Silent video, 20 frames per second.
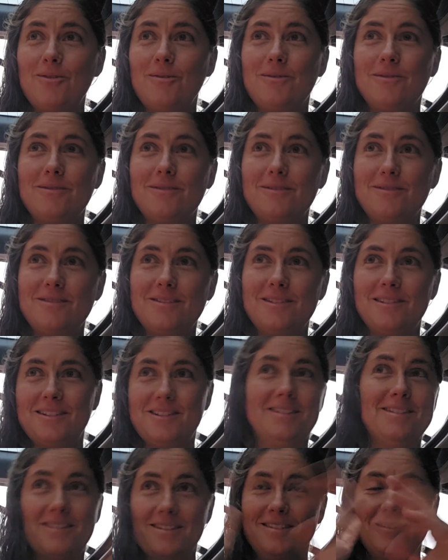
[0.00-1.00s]
Oh,
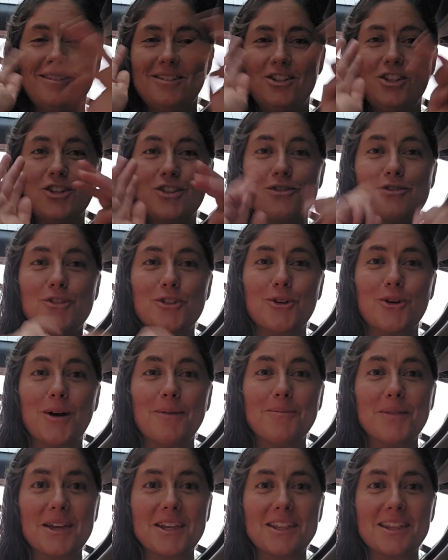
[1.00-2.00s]
just flew
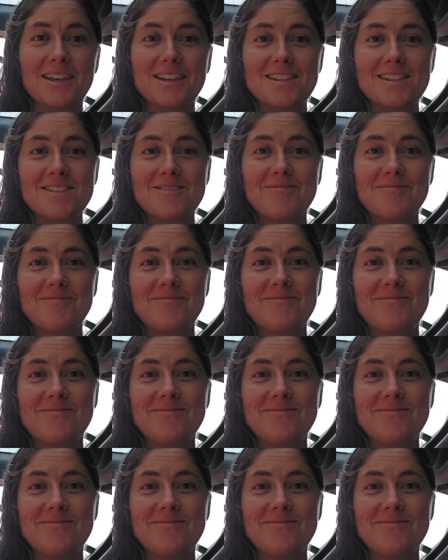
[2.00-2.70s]
up like this.